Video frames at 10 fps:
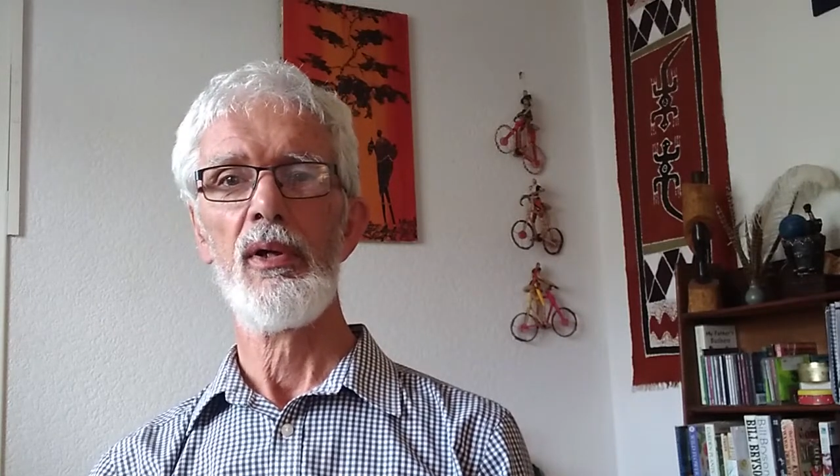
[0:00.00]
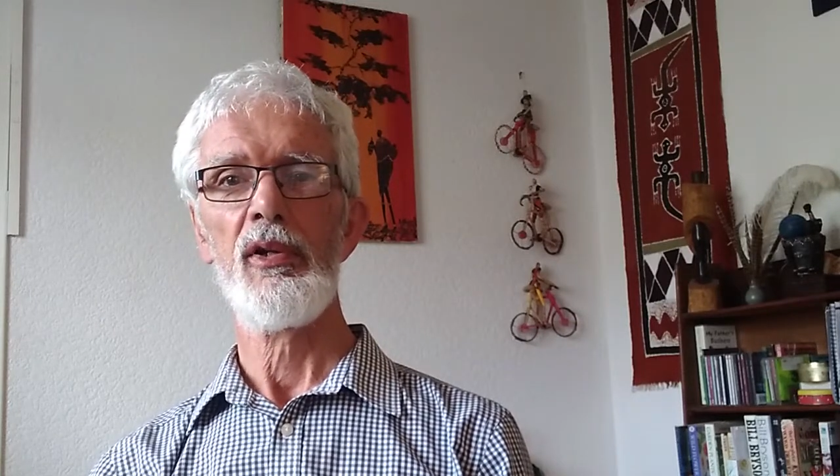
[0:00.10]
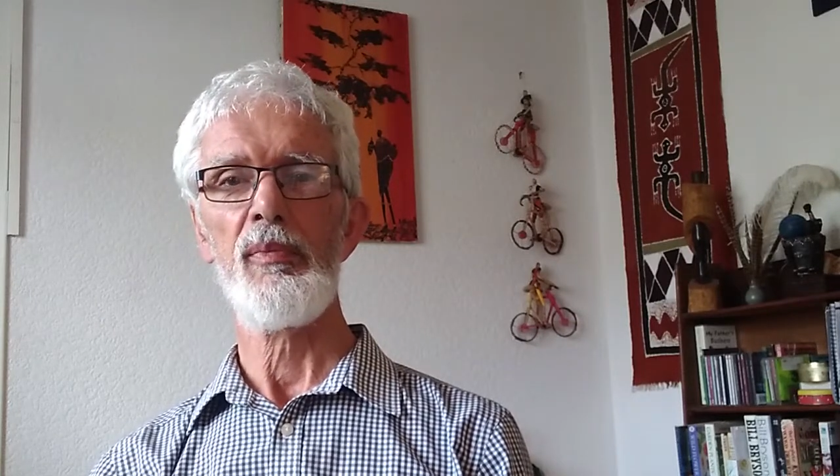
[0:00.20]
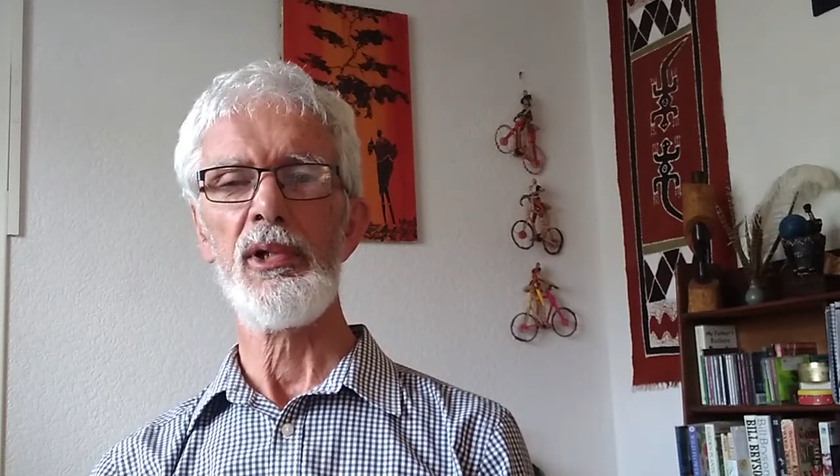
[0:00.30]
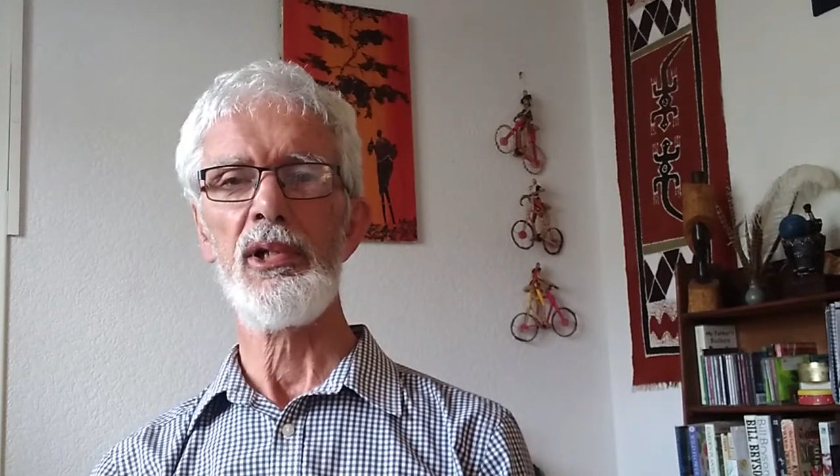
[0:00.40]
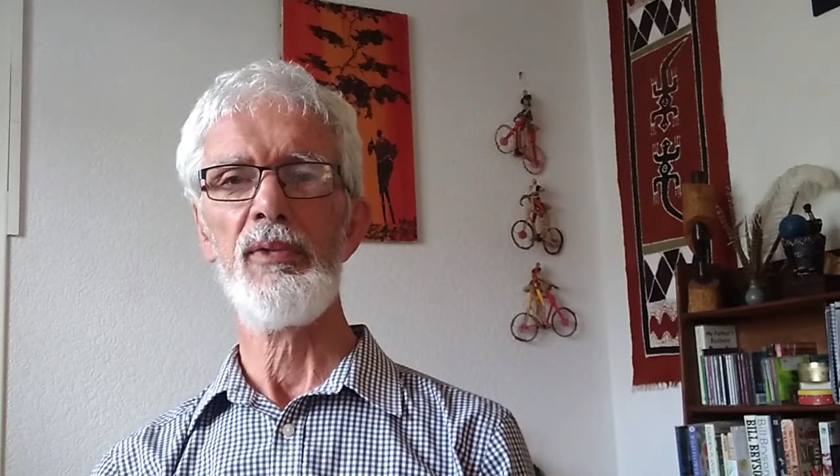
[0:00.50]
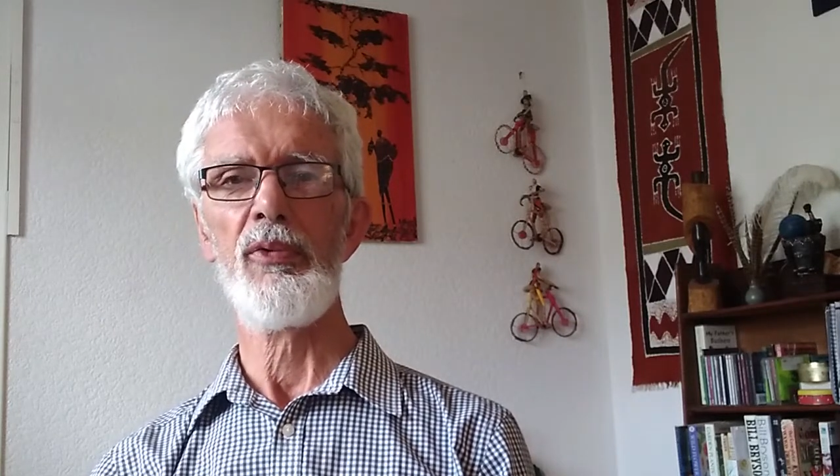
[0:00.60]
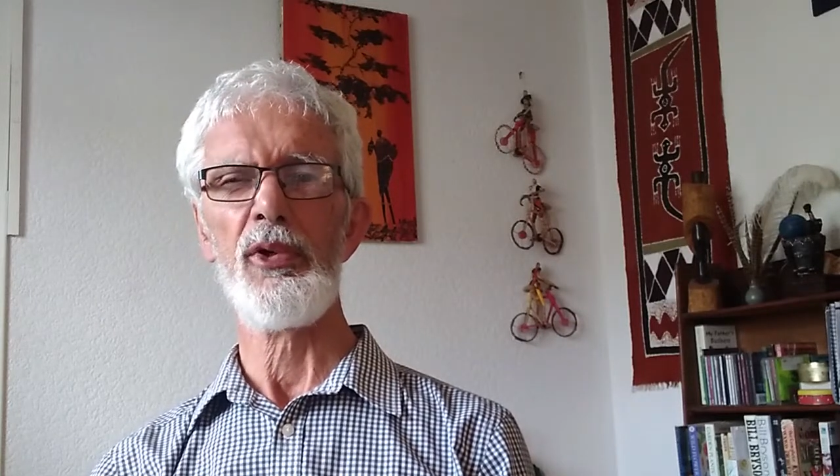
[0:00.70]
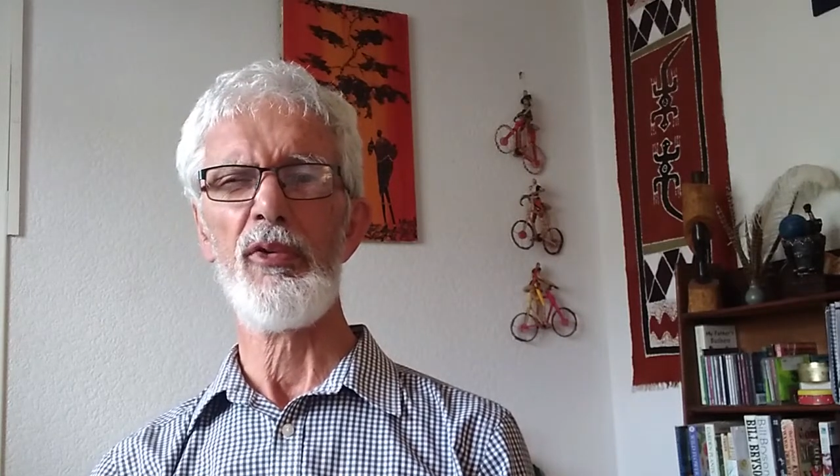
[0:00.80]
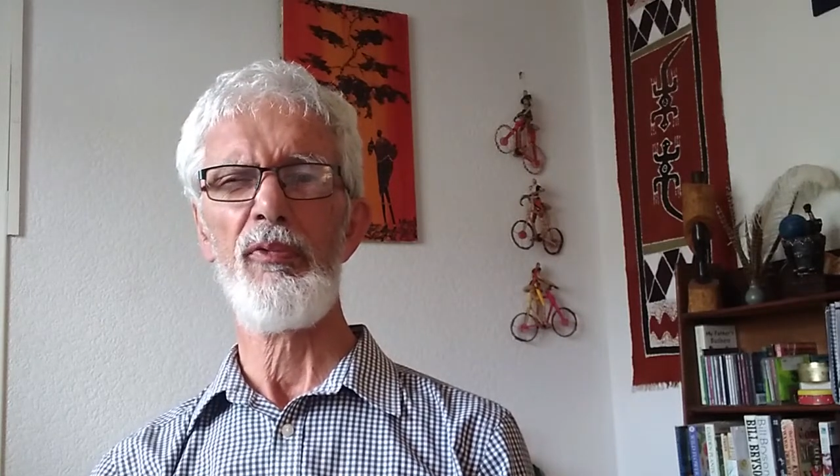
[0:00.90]
especially
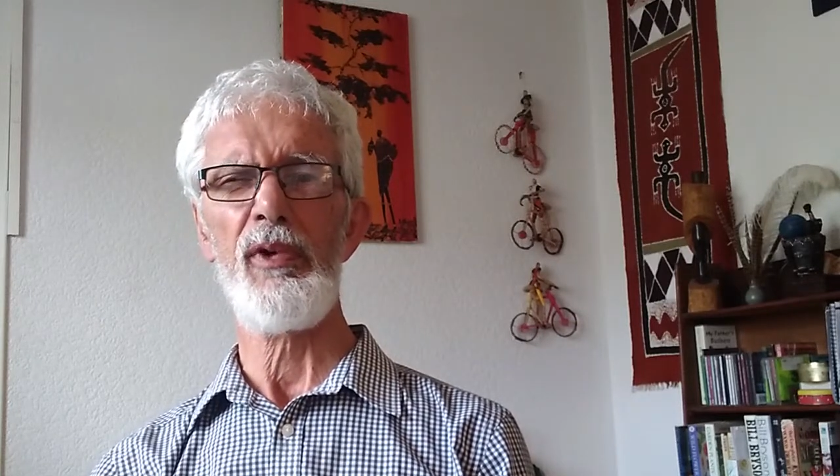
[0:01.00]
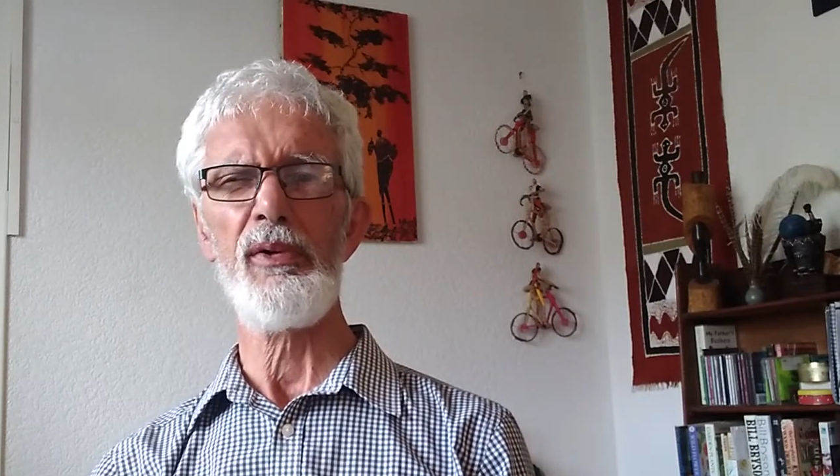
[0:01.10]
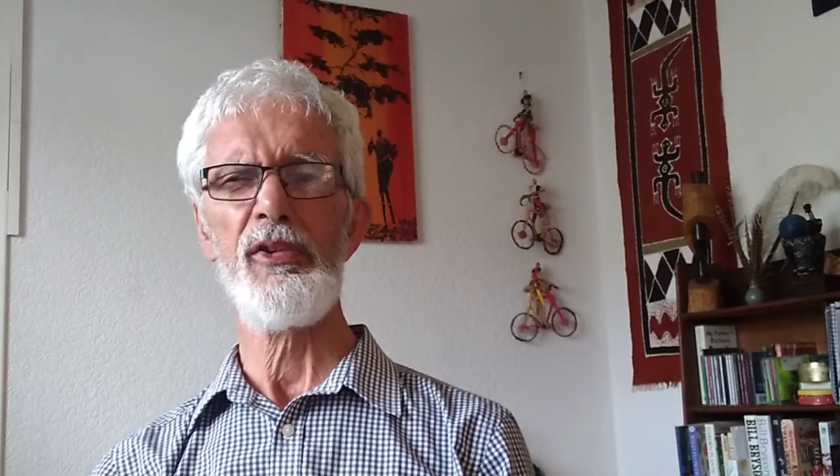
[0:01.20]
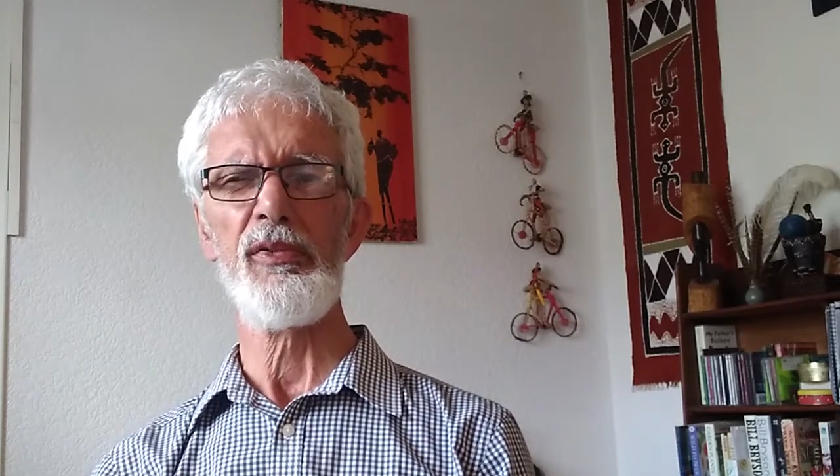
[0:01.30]
for the very